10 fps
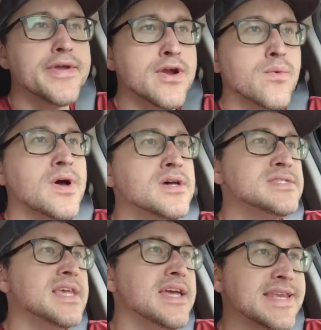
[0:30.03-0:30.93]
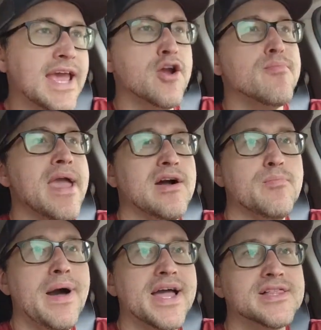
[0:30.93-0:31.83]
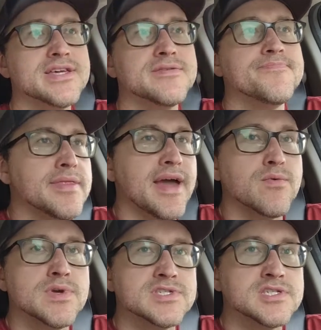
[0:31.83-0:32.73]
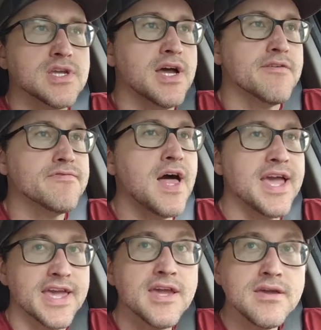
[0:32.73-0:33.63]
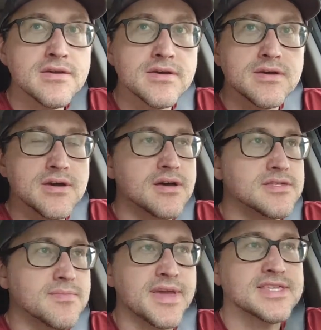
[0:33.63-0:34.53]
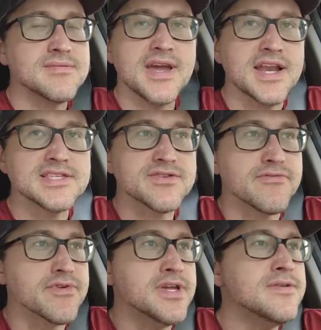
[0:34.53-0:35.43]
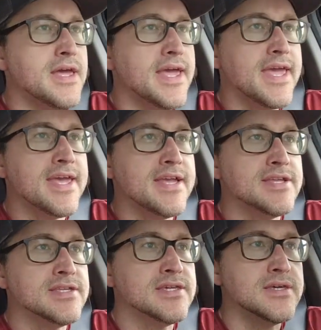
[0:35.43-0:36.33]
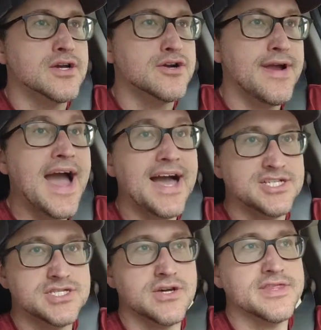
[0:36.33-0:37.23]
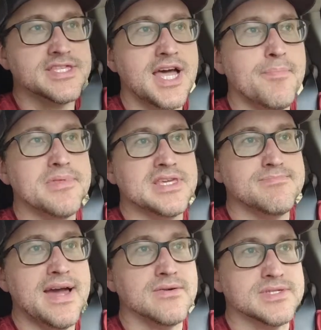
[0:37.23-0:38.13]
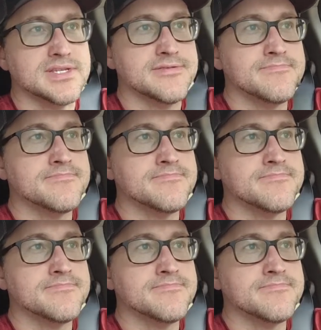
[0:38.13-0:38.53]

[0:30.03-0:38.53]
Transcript: there was an airmail pilot that was uh, flying to make some kind of delivery and crashed on the top of this mountain.